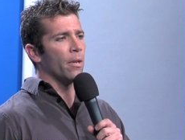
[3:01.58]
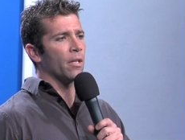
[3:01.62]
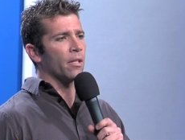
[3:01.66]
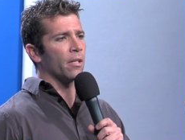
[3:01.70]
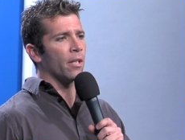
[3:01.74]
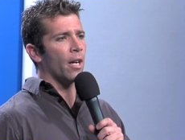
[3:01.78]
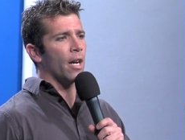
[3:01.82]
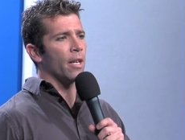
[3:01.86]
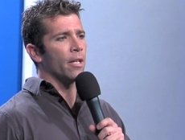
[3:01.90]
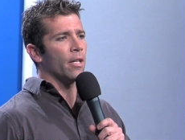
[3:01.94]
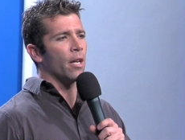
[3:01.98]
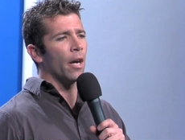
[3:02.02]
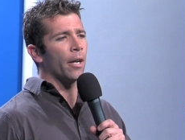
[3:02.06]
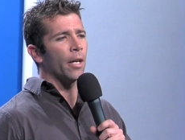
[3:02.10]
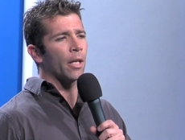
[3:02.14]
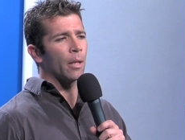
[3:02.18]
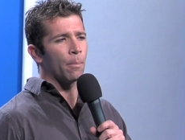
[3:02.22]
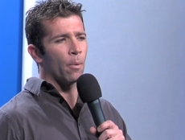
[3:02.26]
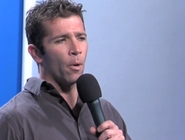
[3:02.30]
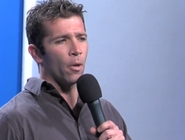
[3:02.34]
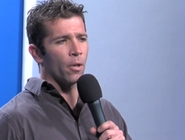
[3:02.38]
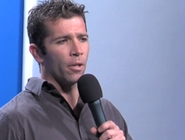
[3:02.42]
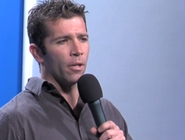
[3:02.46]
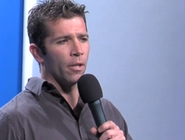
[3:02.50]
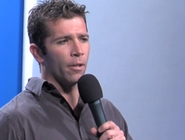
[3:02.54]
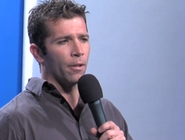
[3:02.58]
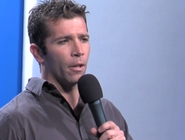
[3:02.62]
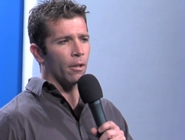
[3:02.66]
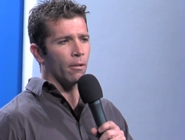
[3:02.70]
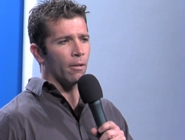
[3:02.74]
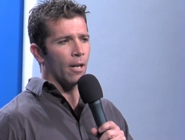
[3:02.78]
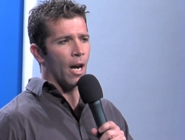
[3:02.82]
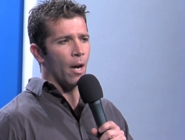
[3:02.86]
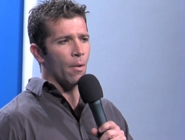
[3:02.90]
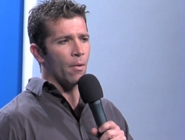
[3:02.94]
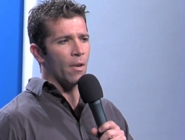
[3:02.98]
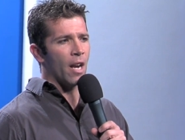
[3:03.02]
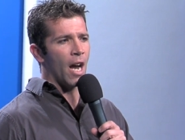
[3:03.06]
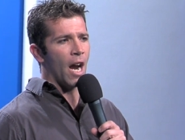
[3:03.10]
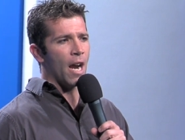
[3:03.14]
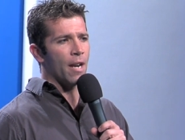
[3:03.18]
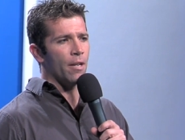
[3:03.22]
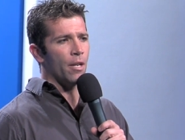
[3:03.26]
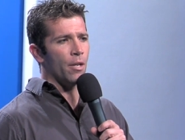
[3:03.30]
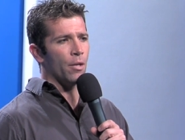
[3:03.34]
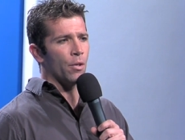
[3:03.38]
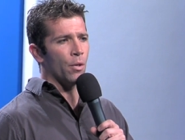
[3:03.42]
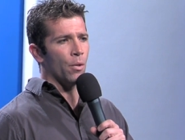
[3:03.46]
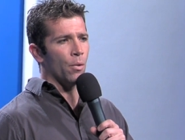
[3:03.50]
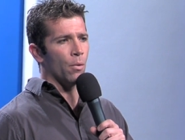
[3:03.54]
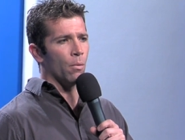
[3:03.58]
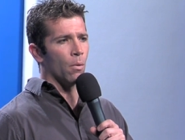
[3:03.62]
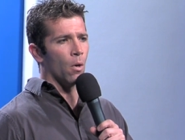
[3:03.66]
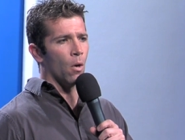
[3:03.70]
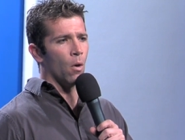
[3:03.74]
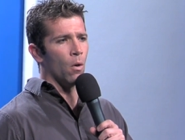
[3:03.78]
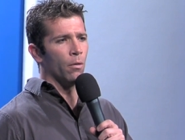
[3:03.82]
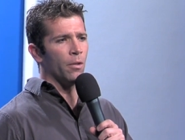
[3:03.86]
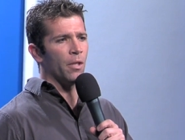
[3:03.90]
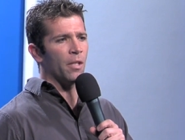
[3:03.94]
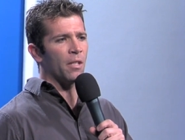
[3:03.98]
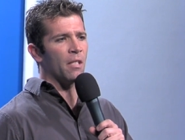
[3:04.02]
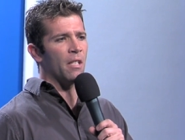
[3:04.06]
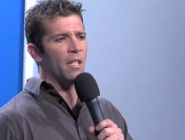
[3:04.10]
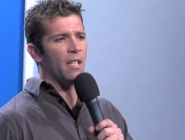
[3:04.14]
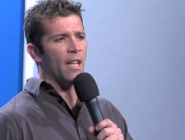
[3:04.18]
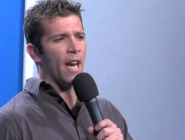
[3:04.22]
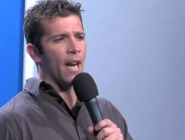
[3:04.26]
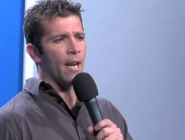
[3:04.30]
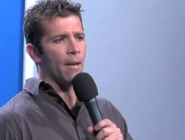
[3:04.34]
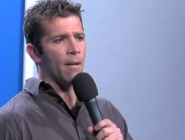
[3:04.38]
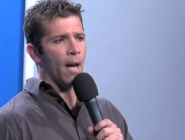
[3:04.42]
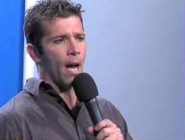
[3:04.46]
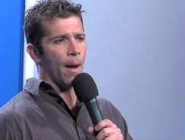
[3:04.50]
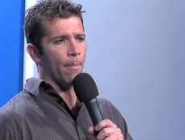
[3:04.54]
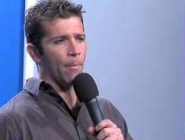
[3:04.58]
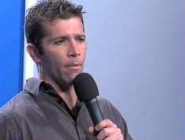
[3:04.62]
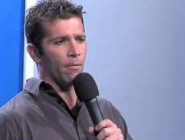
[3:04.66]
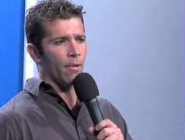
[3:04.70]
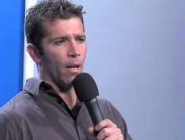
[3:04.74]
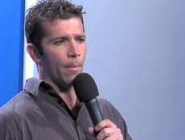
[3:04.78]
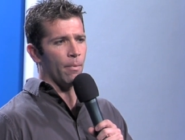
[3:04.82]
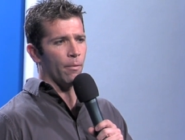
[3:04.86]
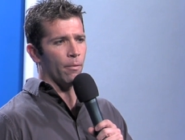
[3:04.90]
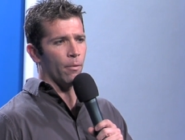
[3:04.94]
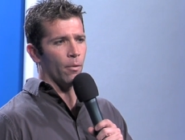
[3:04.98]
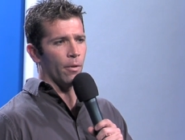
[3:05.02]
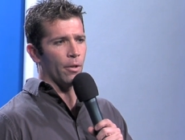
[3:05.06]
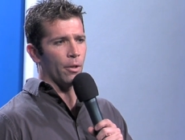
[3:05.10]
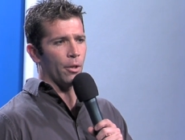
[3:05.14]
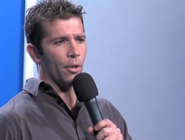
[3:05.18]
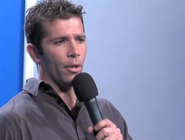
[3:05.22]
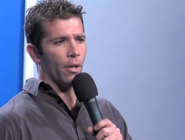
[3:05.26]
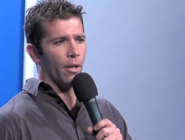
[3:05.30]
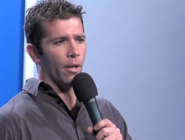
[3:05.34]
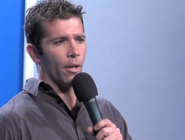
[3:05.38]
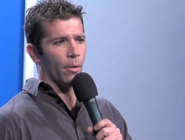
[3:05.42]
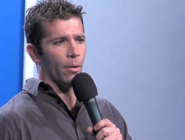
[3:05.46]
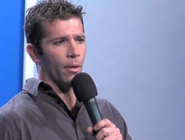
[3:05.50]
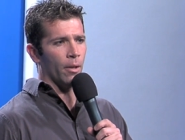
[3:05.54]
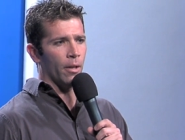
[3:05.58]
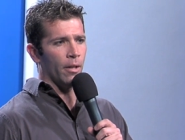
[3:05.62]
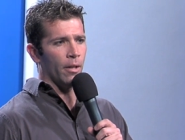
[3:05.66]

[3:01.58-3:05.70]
inside, youngest person in the crowd, 92. Oldest dead, happened right before the show.